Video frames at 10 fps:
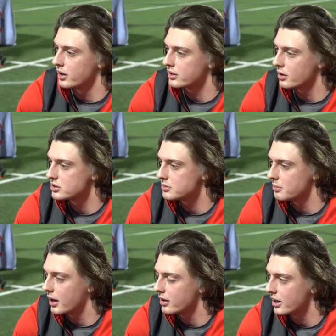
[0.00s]
when Coach
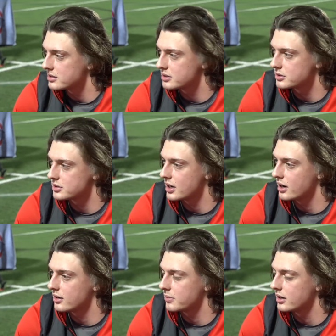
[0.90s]
Meyer announced he was
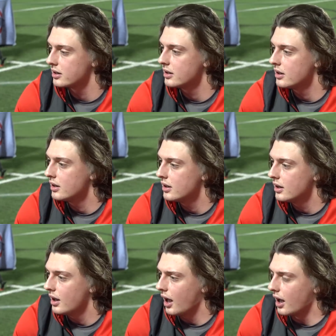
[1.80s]
retiring. But
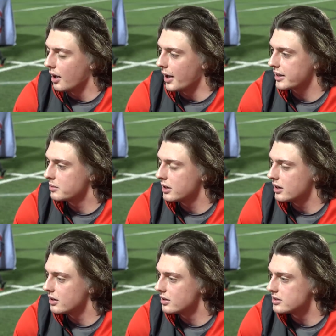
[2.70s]
uh, I
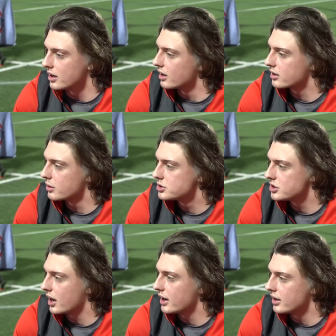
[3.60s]
committed to Coach
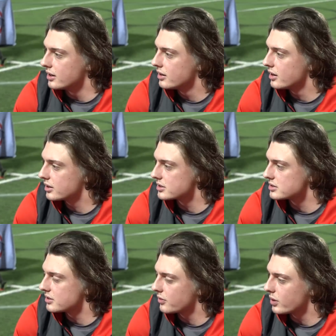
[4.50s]
Jay and
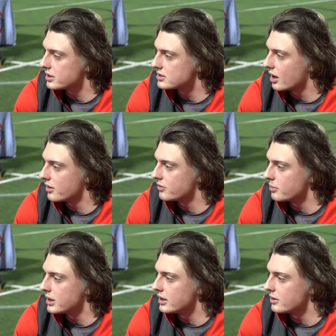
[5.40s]
because of what he's done
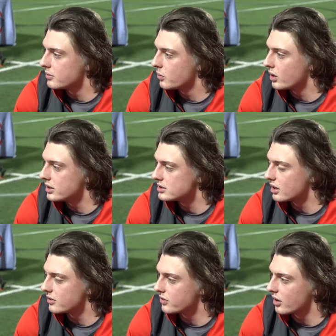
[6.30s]
for me and what he's
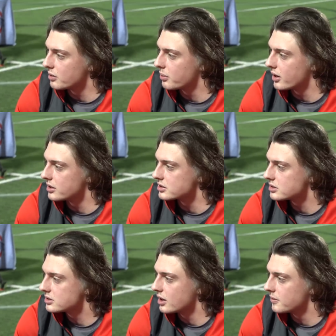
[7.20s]
done for other players.
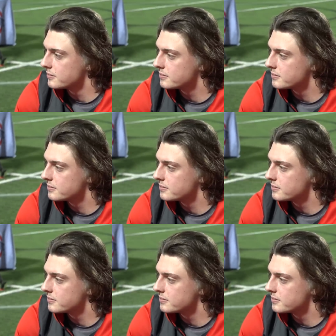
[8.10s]
So